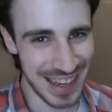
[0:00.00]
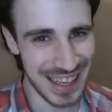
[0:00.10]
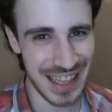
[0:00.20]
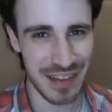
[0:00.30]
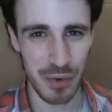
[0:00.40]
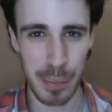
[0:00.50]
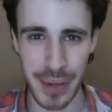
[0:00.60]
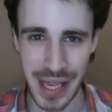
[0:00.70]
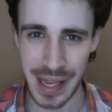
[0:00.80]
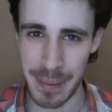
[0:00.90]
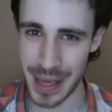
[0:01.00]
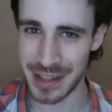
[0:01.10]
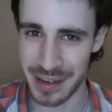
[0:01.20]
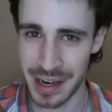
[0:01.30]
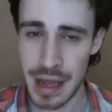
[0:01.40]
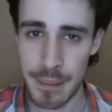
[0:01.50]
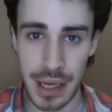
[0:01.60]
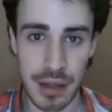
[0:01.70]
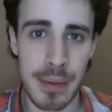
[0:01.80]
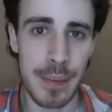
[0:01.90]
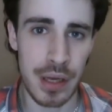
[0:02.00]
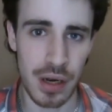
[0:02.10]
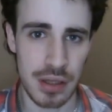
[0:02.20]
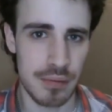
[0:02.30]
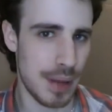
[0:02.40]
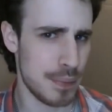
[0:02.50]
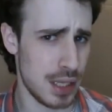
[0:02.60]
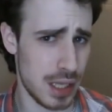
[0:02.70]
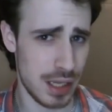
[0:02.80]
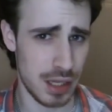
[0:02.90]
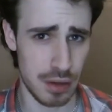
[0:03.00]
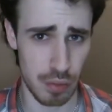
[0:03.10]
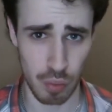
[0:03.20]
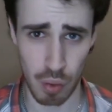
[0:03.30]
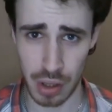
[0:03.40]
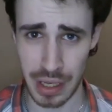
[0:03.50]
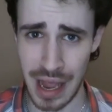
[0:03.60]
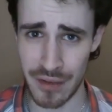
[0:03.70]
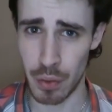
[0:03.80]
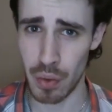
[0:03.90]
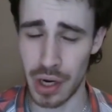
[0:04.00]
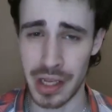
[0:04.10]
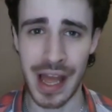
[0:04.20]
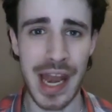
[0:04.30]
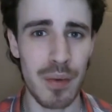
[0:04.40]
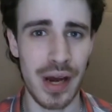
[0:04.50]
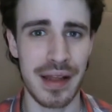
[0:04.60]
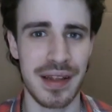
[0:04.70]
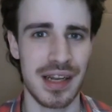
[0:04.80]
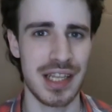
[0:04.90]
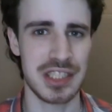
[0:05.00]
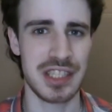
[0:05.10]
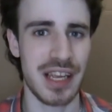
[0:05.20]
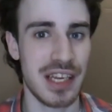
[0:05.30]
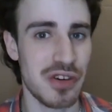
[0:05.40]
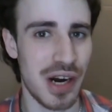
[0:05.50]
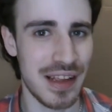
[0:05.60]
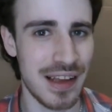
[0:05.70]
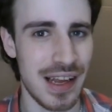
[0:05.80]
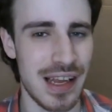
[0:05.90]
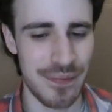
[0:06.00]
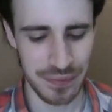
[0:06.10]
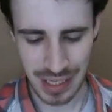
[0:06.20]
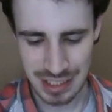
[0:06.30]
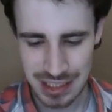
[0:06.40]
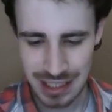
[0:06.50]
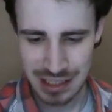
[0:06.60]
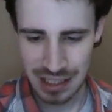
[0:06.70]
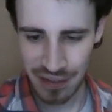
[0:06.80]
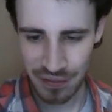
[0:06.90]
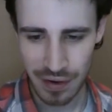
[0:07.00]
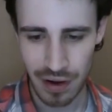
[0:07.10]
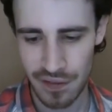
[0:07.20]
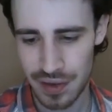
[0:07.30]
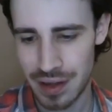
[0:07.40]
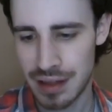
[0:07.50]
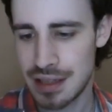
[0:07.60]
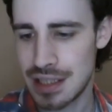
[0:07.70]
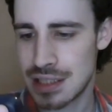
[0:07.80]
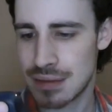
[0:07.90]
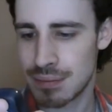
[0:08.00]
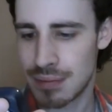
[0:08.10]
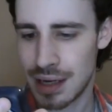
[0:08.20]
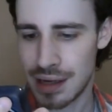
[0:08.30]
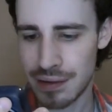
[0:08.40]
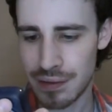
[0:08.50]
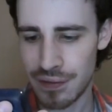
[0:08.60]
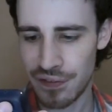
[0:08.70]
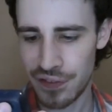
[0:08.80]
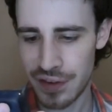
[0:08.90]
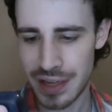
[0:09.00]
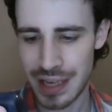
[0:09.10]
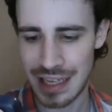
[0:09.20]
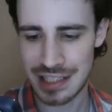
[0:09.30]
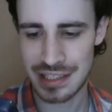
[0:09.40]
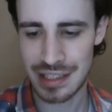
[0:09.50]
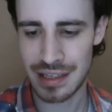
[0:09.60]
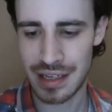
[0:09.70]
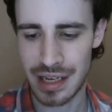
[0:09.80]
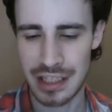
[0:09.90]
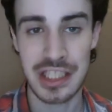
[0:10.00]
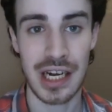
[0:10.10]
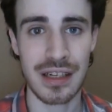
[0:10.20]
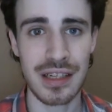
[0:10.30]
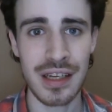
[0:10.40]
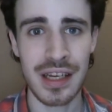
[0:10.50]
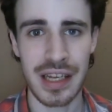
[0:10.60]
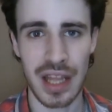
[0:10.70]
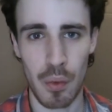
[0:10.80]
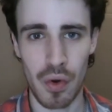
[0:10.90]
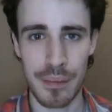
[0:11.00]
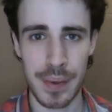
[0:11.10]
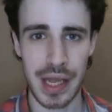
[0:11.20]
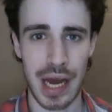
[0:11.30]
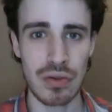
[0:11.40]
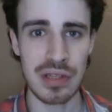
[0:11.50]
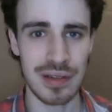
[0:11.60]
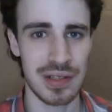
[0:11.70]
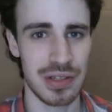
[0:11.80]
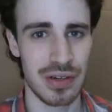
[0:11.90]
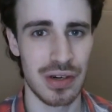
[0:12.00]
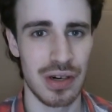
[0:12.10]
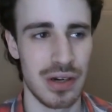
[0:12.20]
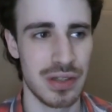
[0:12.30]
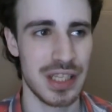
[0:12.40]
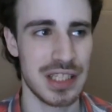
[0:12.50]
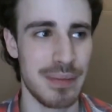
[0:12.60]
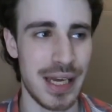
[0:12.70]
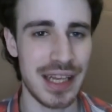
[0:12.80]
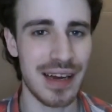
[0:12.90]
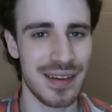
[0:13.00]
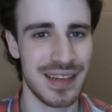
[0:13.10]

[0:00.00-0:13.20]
it would be better. But maybe not, maybe it won't ever work. Anyway, let's take a try. The 16th of uh, this month, yes, uh, Jan, it will be out, so it's a beta.